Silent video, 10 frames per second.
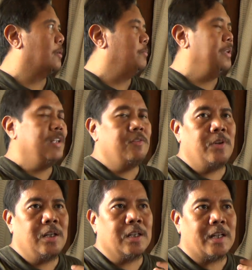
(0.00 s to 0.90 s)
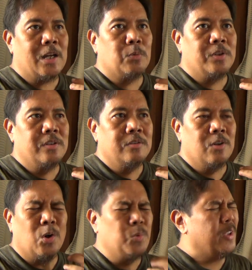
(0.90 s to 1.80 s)
believing that I would
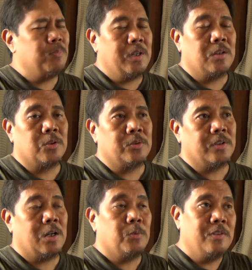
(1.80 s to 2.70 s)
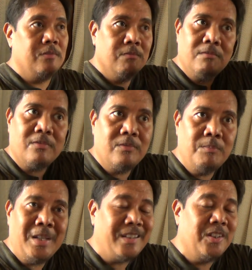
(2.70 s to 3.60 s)
always be alone, I would
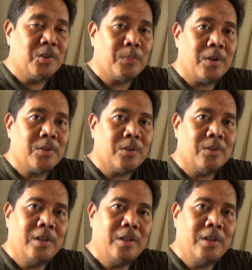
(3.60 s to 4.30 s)
meet this person.